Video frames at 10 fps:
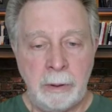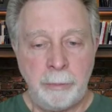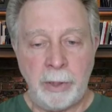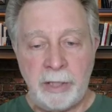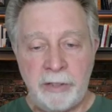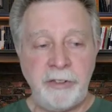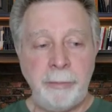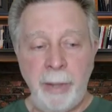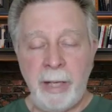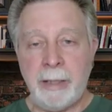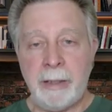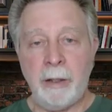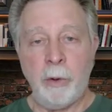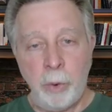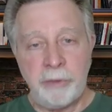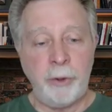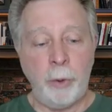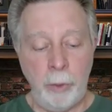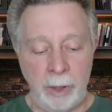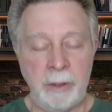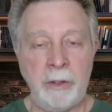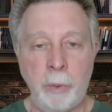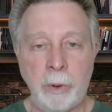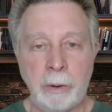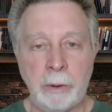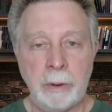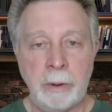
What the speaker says: but let's debate on what's going on in the world.